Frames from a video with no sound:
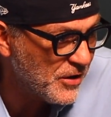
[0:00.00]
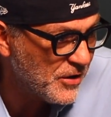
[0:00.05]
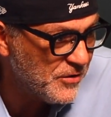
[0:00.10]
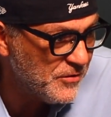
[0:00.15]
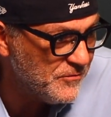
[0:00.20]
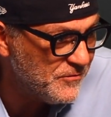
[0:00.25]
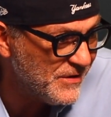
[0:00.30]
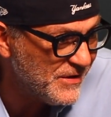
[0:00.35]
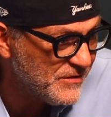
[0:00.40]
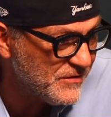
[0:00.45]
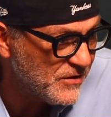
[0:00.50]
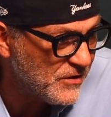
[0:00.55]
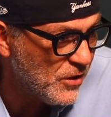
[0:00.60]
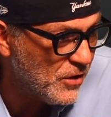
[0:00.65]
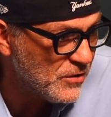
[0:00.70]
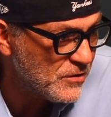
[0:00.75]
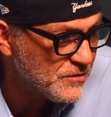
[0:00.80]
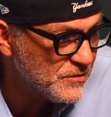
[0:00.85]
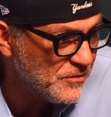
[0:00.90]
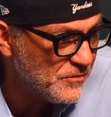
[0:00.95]
convincing
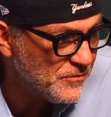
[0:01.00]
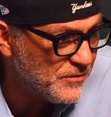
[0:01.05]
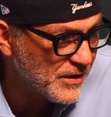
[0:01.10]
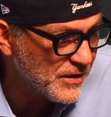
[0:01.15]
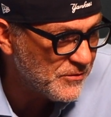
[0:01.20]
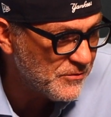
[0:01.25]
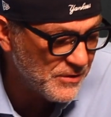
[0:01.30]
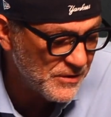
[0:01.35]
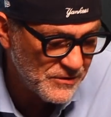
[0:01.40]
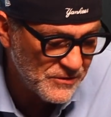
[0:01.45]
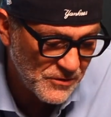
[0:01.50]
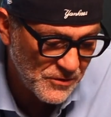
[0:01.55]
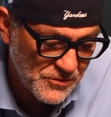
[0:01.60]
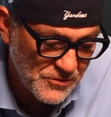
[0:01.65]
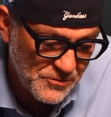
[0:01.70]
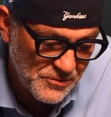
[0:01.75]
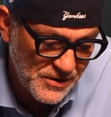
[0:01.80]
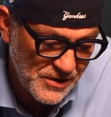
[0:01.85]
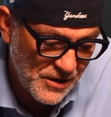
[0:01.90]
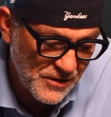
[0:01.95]
Arsenal victory. So
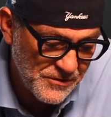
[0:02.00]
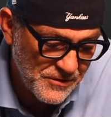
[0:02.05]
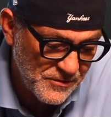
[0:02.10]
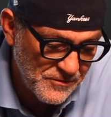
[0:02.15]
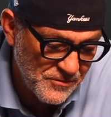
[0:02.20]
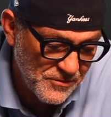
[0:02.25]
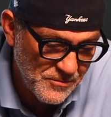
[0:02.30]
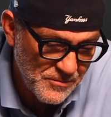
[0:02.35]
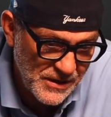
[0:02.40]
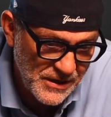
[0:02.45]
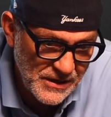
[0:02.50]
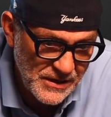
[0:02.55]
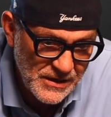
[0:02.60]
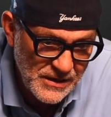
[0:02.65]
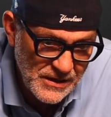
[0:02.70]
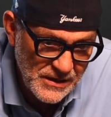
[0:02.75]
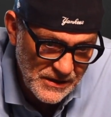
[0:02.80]
3-0 for me.